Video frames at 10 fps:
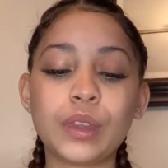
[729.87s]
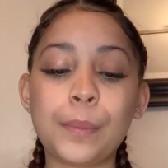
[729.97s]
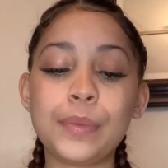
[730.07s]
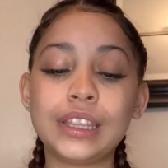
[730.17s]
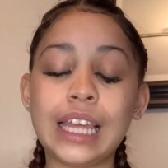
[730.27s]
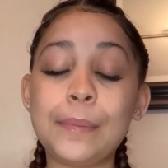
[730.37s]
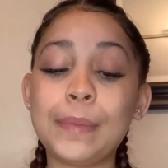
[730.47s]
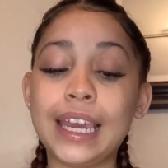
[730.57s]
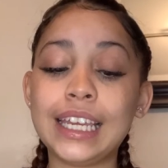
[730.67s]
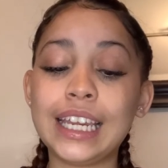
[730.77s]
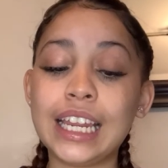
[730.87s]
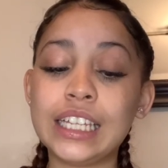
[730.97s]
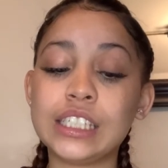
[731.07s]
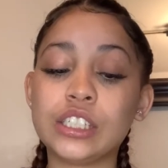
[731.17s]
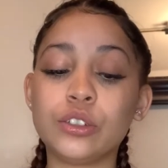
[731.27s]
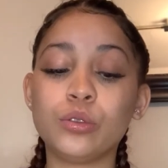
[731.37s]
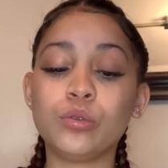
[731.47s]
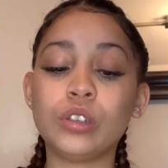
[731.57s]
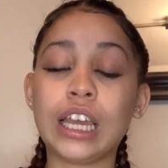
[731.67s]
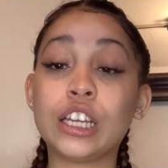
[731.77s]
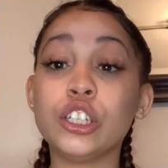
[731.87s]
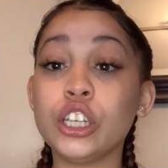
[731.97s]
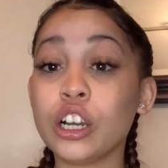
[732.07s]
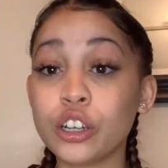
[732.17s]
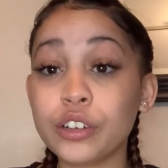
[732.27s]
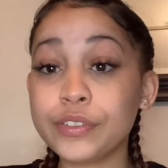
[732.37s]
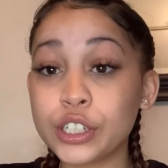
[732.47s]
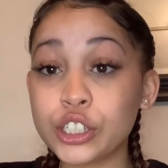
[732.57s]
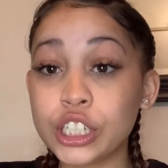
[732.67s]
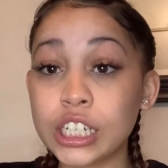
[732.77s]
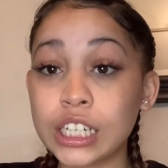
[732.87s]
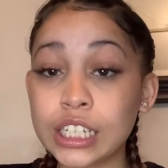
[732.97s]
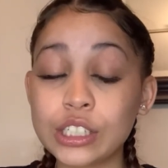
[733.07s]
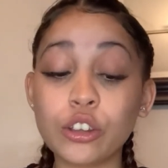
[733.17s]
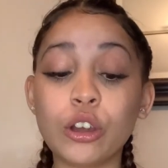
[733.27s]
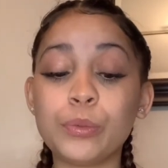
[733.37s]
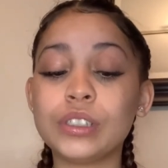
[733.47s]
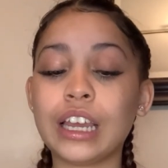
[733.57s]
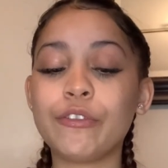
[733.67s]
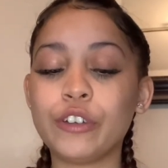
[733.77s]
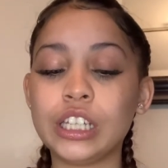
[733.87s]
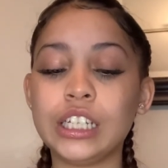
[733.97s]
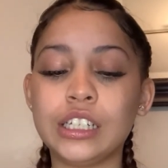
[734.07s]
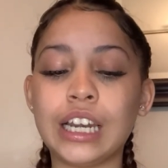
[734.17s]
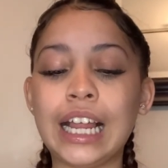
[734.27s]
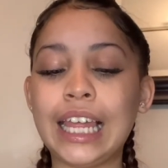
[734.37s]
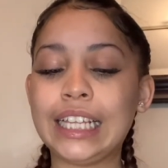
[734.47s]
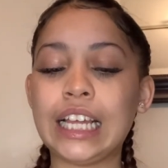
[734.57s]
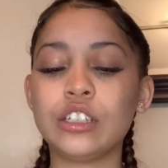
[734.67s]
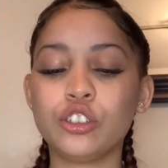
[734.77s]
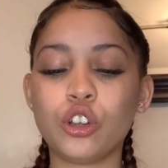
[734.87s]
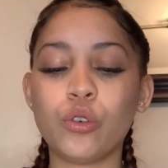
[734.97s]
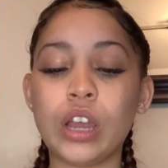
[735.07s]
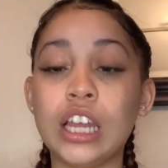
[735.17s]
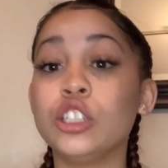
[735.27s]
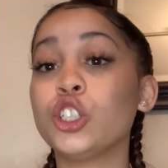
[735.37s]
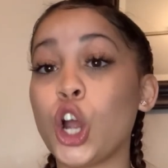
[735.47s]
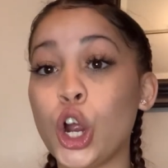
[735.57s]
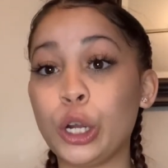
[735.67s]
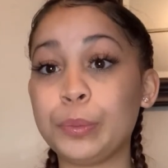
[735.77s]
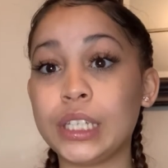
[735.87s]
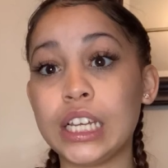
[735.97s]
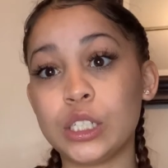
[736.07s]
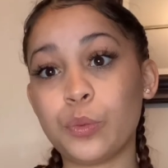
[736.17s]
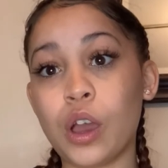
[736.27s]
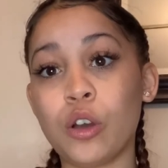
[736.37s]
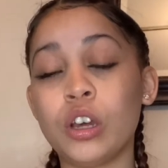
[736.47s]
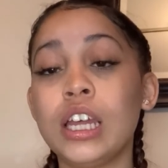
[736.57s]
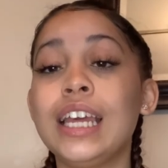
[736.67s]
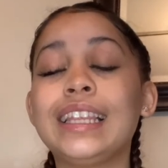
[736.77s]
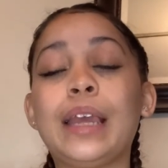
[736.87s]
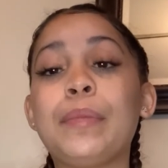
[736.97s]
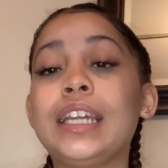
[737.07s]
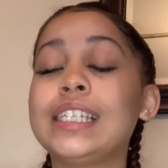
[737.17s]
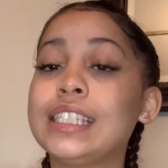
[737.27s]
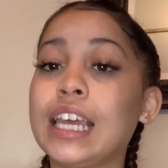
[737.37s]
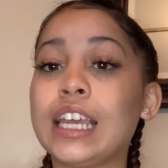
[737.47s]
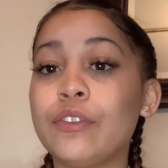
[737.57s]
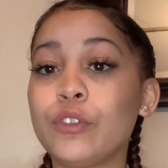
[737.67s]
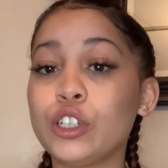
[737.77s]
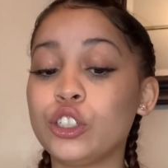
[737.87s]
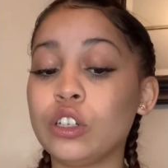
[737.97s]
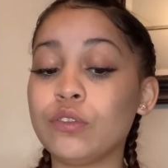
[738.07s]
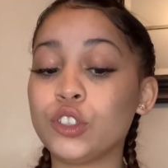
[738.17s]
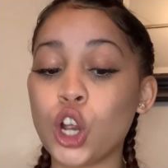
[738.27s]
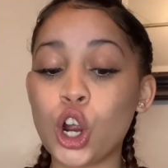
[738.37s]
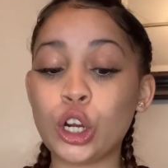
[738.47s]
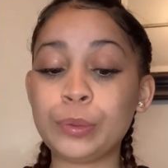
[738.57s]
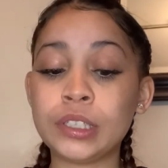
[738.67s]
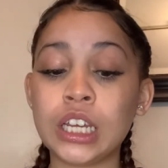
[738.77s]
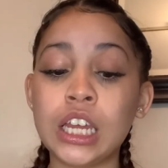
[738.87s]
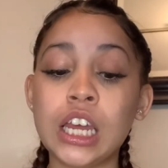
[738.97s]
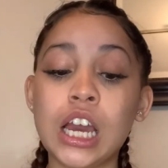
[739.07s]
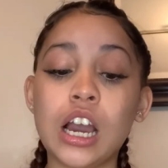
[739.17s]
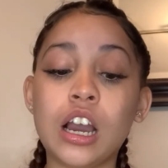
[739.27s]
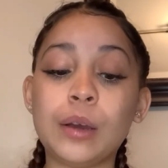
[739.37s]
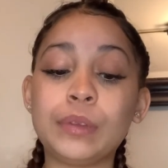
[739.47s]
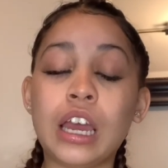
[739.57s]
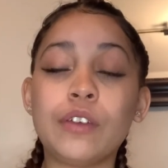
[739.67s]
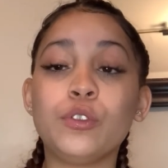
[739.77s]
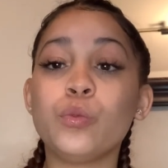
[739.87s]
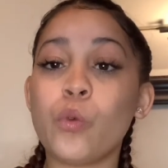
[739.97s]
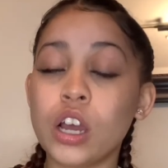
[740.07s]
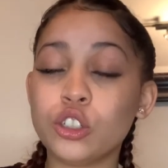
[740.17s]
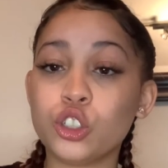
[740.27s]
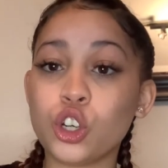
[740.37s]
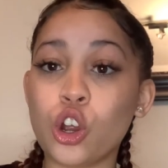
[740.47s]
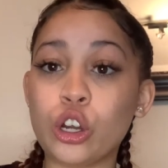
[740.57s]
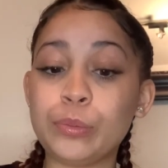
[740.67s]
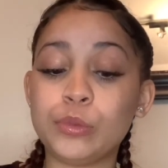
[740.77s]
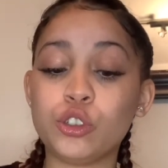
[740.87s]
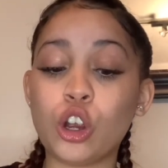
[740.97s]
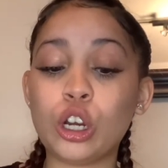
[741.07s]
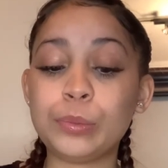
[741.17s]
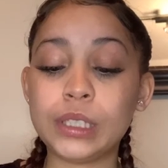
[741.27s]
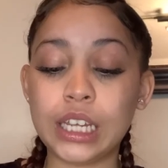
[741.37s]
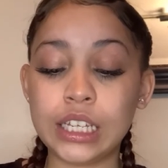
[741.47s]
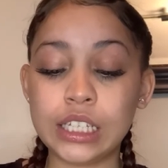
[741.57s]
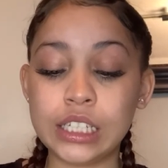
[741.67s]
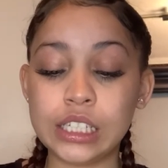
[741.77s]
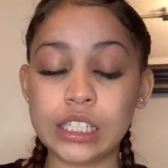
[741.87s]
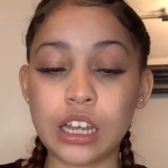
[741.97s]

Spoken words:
but they made it into like a younger version, so it was like really good. I like that show. And Charmed as well, they made a second version of Charmed. Now if you watch Charmed is